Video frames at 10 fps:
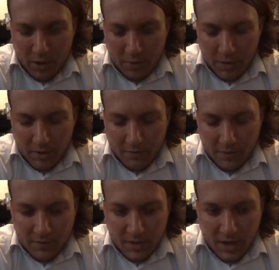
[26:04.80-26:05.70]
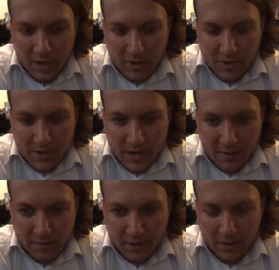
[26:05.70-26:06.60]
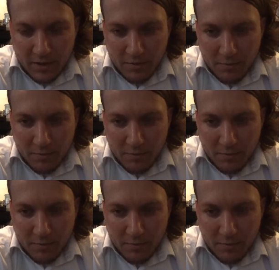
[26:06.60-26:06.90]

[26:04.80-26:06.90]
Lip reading: being $50 and it feeling